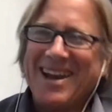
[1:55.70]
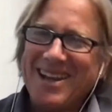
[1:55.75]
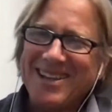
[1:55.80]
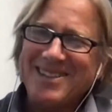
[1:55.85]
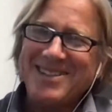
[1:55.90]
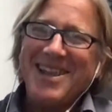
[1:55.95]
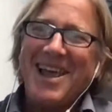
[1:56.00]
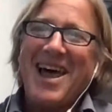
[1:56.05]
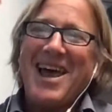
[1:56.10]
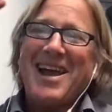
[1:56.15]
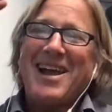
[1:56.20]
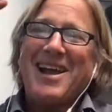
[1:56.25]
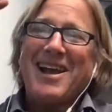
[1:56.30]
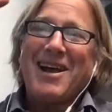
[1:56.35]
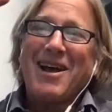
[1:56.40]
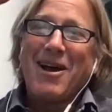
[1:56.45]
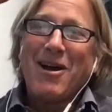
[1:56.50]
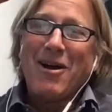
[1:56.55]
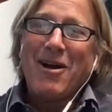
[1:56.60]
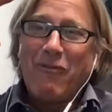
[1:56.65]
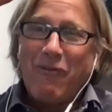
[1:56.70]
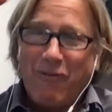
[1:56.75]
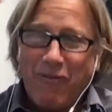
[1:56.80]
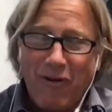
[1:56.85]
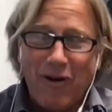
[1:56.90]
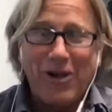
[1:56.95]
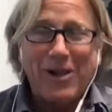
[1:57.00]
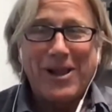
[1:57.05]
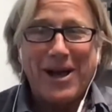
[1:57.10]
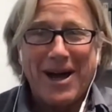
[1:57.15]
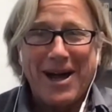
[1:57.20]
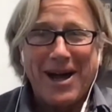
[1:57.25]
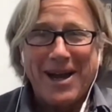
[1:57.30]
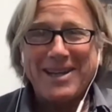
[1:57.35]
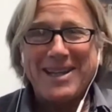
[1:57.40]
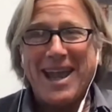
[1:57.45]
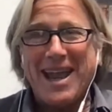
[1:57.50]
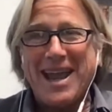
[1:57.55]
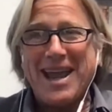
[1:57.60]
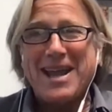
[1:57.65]
And it's like full
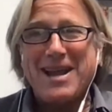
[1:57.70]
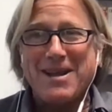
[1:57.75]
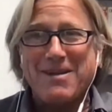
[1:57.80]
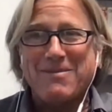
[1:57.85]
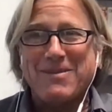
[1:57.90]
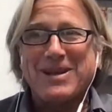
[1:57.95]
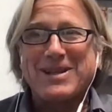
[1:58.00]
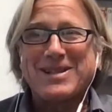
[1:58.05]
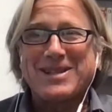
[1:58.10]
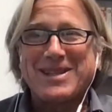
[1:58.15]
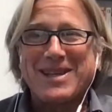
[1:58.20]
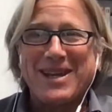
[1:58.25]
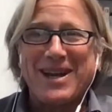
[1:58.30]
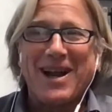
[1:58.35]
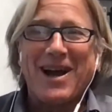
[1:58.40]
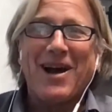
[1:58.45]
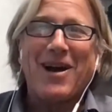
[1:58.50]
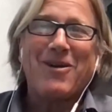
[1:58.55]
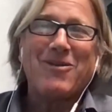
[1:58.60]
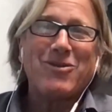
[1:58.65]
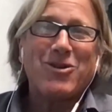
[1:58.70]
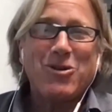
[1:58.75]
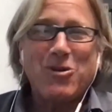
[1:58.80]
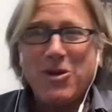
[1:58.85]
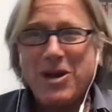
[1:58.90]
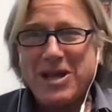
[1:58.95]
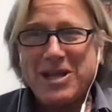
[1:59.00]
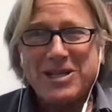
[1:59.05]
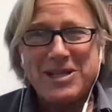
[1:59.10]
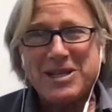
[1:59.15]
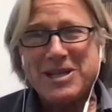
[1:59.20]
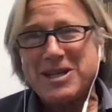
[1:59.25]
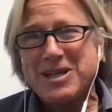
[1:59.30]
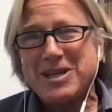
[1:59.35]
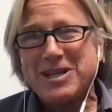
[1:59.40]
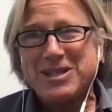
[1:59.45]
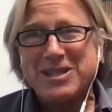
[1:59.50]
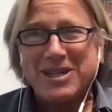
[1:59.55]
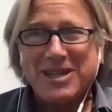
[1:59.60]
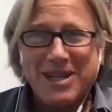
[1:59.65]
on game. It's,
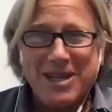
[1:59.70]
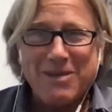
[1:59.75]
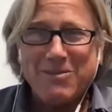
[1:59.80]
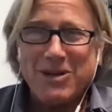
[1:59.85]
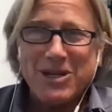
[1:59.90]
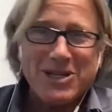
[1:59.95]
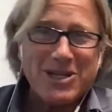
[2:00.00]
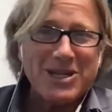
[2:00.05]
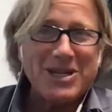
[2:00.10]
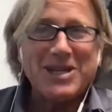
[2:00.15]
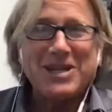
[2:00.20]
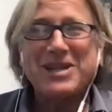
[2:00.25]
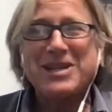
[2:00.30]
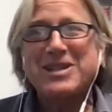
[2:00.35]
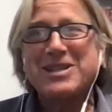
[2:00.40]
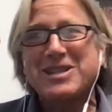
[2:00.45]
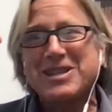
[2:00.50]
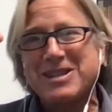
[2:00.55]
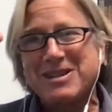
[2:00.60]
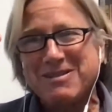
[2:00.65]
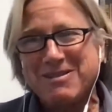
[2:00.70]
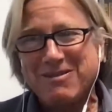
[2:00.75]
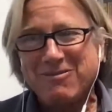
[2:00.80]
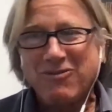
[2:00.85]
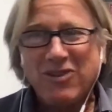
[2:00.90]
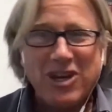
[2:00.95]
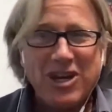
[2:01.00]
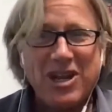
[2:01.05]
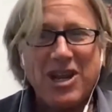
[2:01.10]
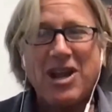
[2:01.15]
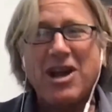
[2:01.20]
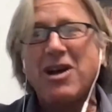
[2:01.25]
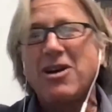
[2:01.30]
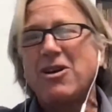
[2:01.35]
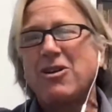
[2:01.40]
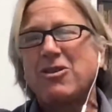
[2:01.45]
quizzes and images and videos